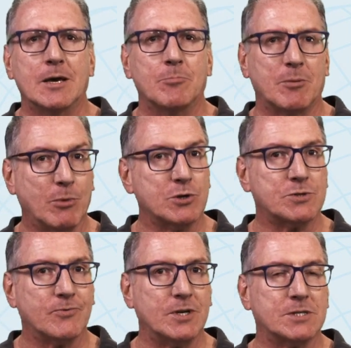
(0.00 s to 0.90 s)
But most
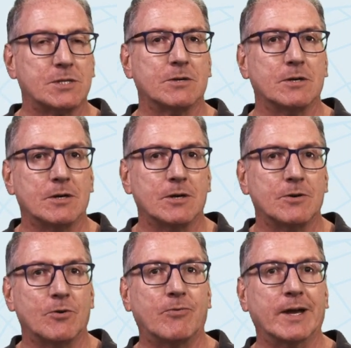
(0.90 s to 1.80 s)
of it is the
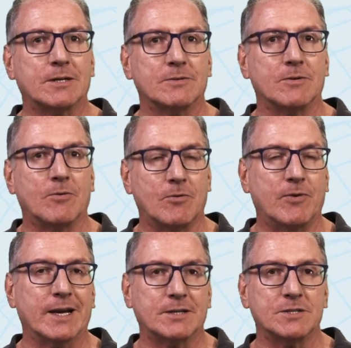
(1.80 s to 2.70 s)

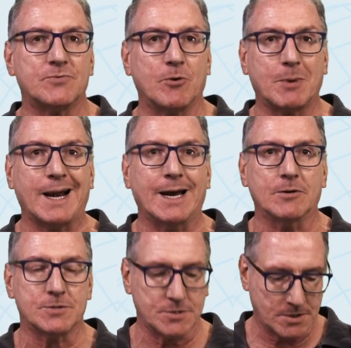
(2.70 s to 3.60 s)
reflectance from clouds.